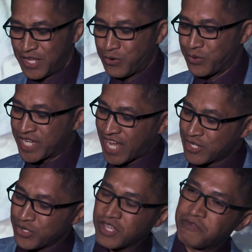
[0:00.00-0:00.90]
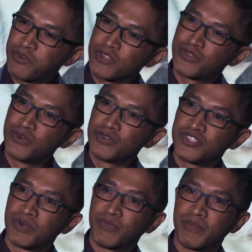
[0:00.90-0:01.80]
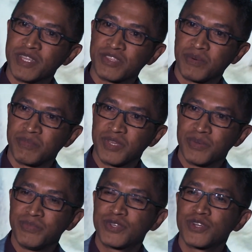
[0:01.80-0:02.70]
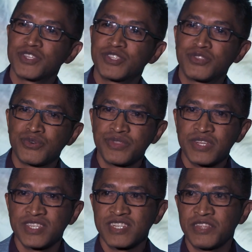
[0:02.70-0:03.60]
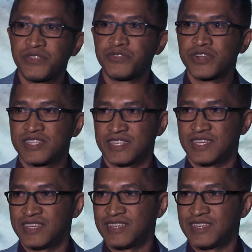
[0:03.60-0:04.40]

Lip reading: We cannot afford to lose the momentum because 2030,